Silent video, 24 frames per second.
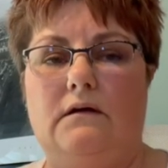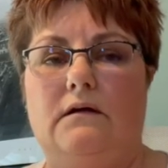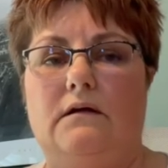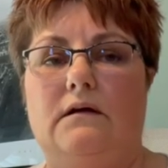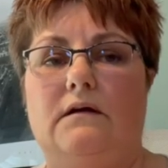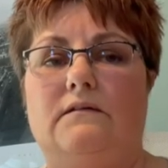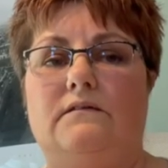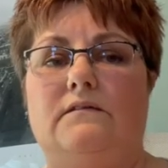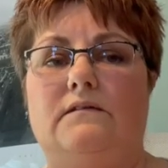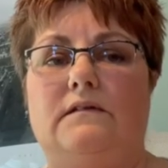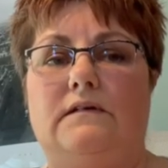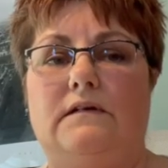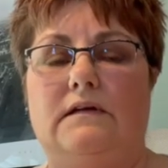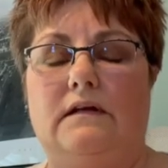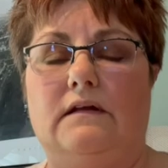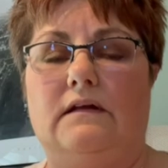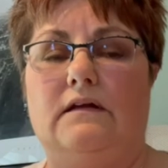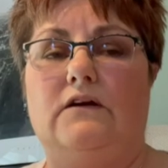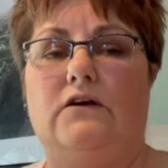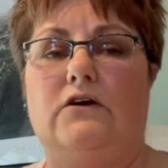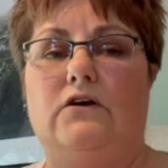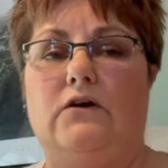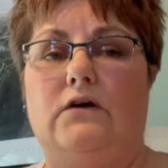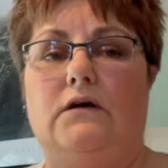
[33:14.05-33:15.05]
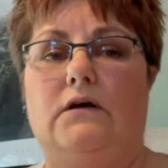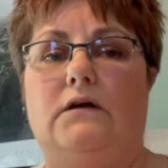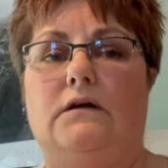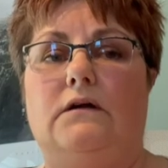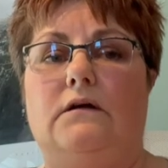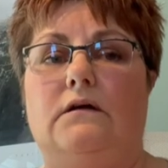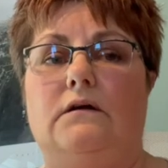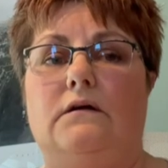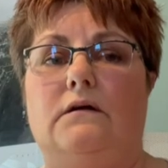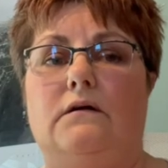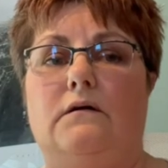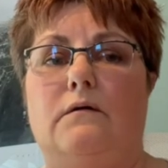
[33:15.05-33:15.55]
it's still a
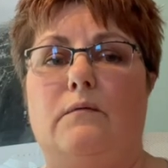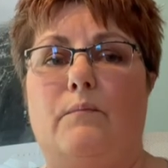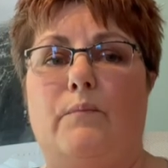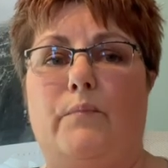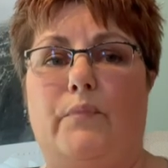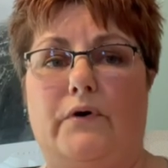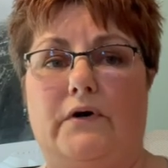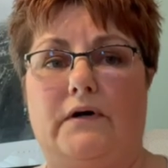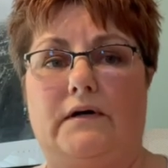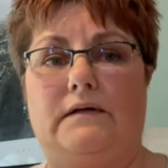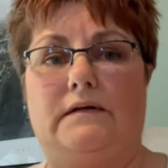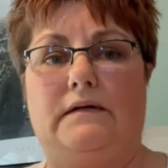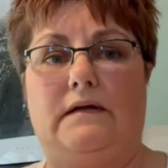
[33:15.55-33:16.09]
good book